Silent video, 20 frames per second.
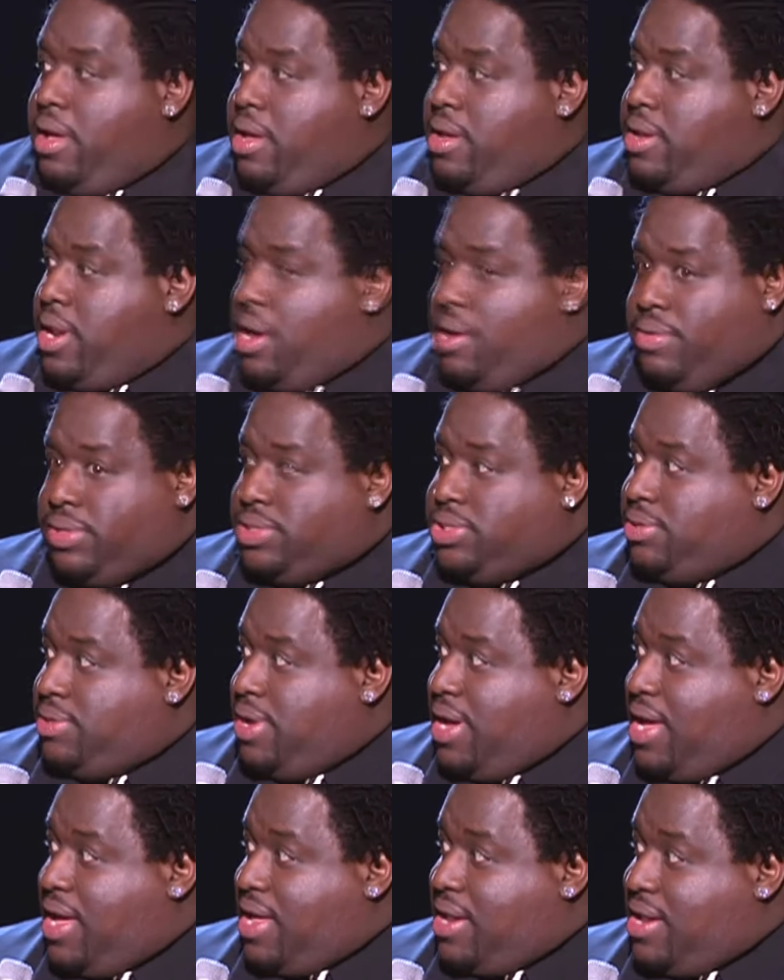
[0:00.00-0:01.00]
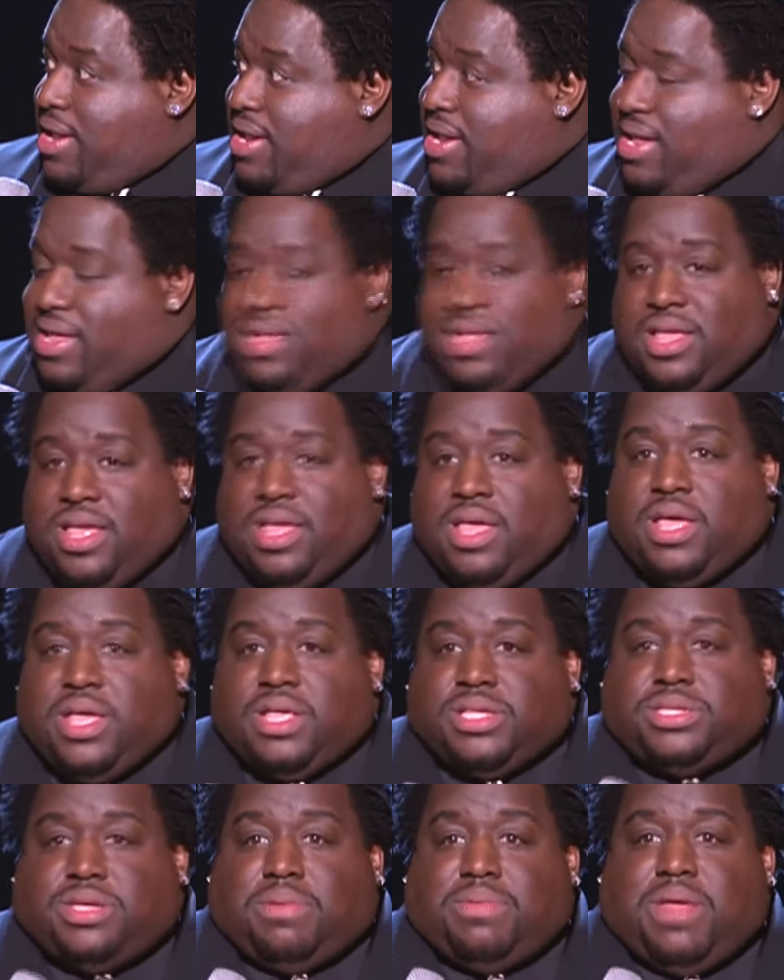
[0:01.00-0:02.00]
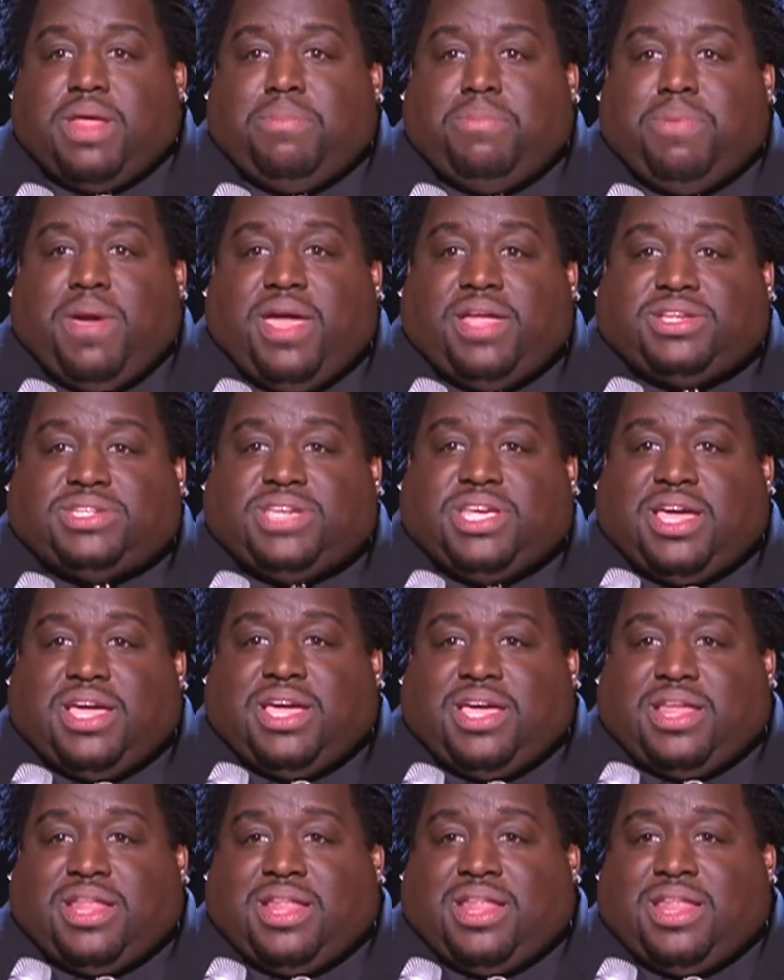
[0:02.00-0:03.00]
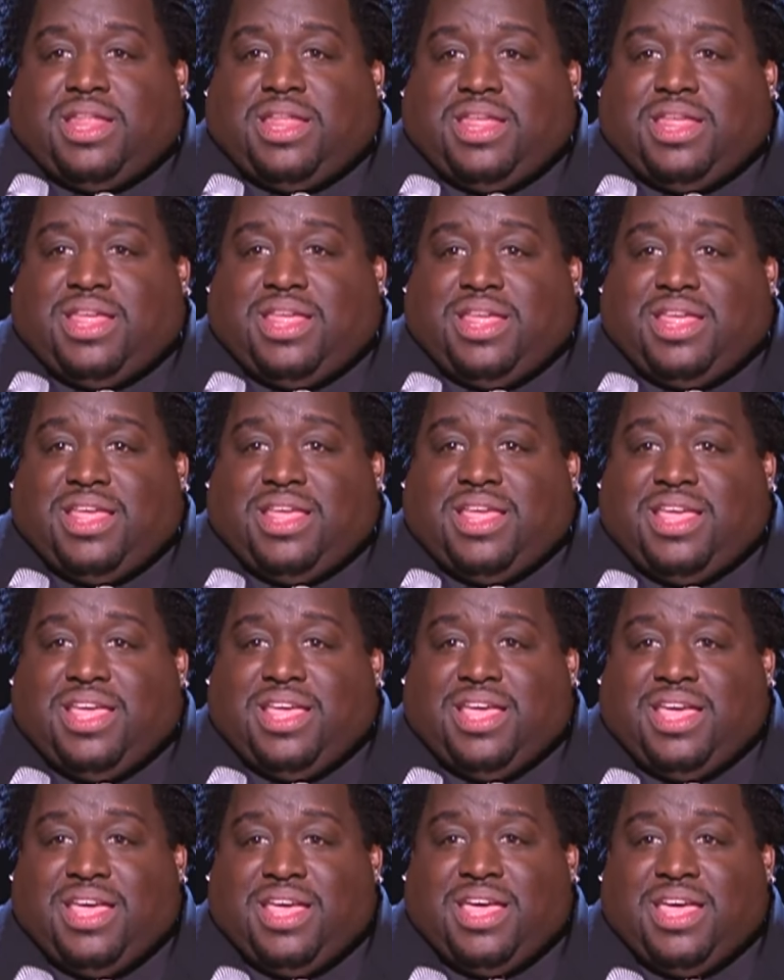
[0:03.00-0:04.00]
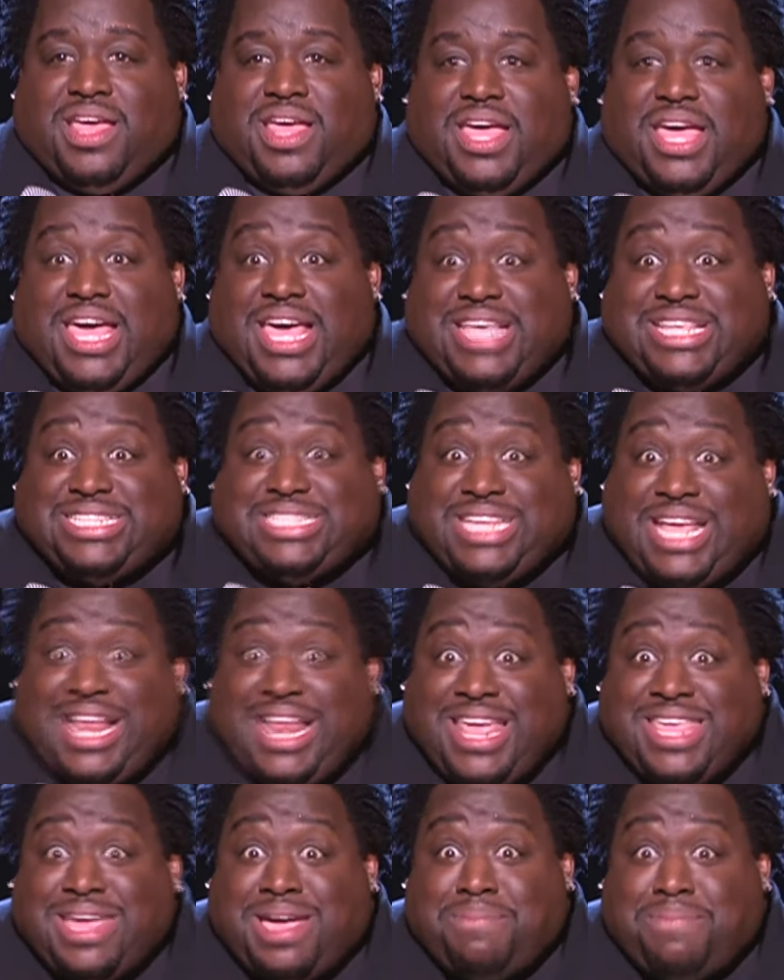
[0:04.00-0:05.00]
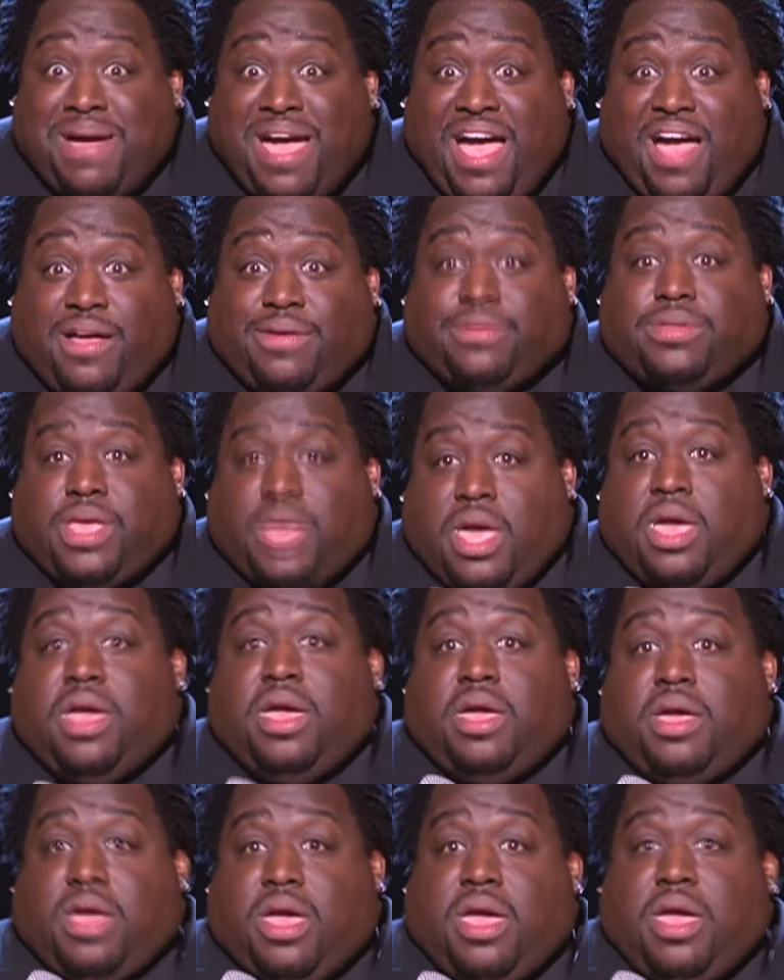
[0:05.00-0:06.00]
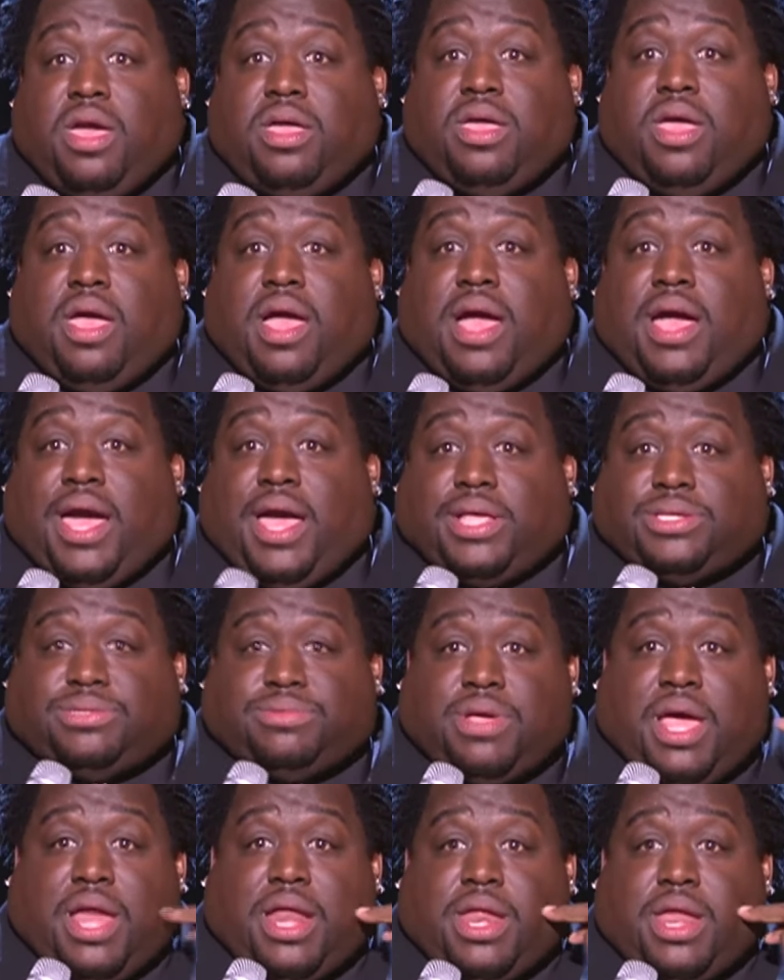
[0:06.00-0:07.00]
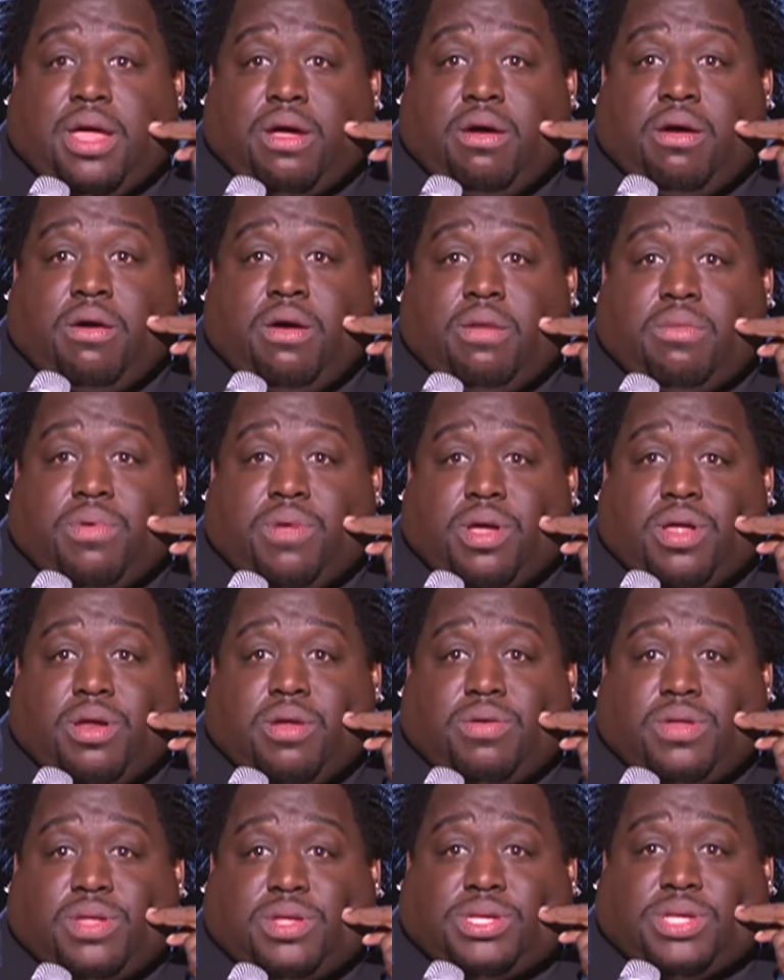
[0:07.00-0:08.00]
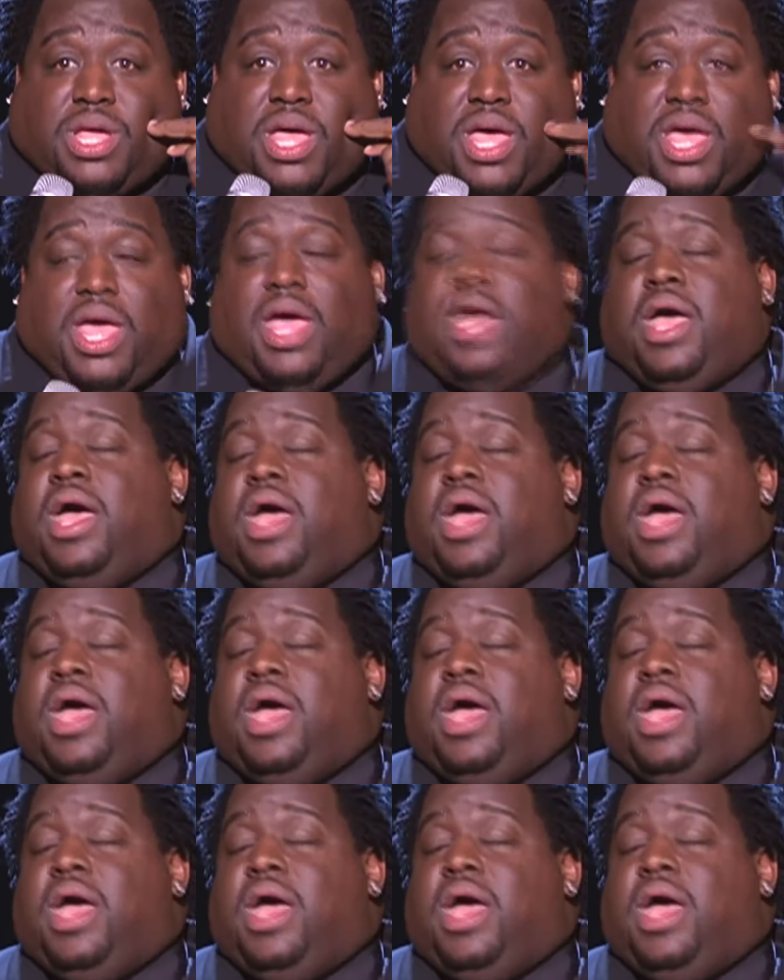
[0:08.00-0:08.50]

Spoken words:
Hey, nigga, what you got? Some of that baked chicken. It's still in your mouth. Yeah, hell yeah. I got some goddamn cornbread on this side.